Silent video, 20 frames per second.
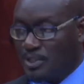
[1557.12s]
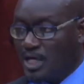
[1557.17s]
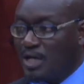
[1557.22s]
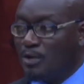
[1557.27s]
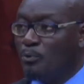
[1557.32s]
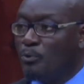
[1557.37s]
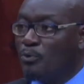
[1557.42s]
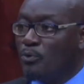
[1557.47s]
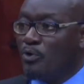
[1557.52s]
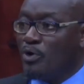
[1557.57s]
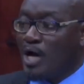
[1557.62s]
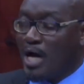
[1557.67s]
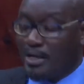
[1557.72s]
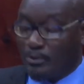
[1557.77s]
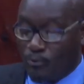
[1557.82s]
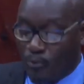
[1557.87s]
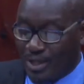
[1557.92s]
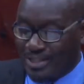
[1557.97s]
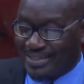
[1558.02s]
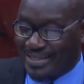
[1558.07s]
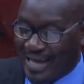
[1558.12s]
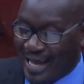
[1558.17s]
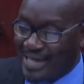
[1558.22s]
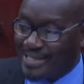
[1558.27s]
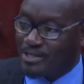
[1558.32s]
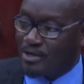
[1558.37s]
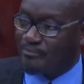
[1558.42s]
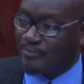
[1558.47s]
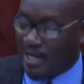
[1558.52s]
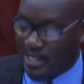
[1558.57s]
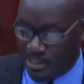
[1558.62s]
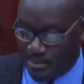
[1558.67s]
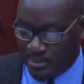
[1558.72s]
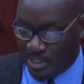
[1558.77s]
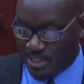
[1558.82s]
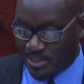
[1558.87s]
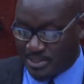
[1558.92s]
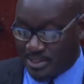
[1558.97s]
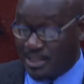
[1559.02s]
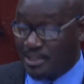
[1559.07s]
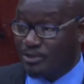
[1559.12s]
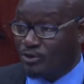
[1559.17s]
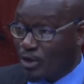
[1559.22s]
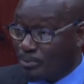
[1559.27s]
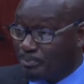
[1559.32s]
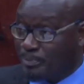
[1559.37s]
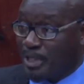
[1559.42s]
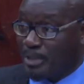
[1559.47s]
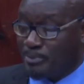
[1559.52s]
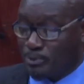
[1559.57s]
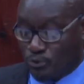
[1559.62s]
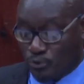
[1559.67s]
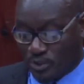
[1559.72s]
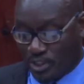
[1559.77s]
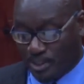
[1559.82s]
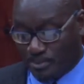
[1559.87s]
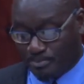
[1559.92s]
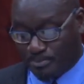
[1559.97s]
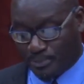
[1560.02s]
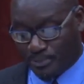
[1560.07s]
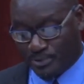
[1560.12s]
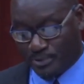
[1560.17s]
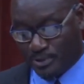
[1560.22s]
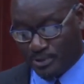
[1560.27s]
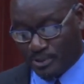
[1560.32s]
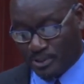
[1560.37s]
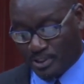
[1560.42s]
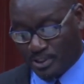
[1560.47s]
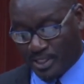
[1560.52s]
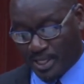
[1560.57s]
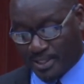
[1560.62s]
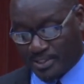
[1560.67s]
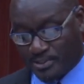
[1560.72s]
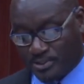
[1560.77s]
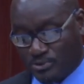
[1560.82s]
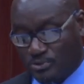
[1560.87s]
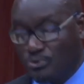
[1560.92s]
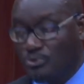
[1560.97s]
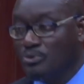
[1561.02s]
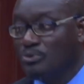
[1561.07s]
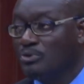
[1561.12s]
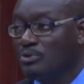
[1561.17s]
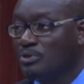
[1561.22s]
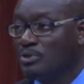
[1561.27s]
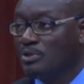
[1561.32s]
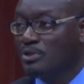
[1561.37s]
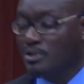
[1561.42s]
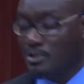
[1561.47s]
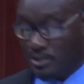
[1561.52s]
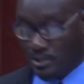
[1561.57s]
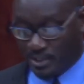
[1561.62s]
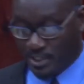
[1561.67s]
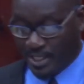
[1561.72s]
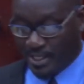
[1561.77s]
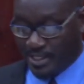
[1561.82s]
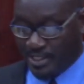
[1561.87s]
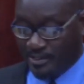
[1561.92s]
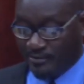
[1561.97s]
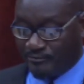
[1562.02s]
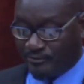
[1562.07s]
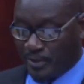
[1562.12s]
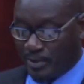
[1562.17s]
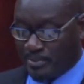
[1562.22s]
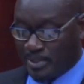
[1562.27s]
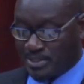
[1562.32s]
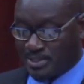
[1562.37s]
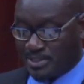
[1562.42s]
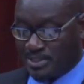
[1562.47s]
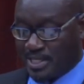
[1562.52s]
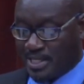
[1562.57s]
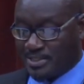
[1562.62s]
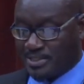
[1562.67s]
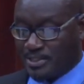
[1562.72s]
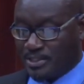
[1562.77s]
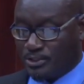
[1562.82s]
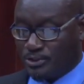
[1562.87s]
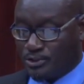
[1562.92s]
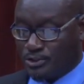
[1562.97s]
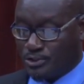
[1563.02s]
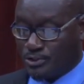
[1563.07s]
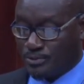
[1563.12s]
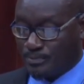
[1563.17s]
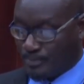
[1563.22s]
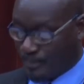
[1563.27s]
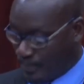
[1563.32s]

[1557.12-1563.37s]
and what kind of animals they'll not be able to keep next to the infamous DSH.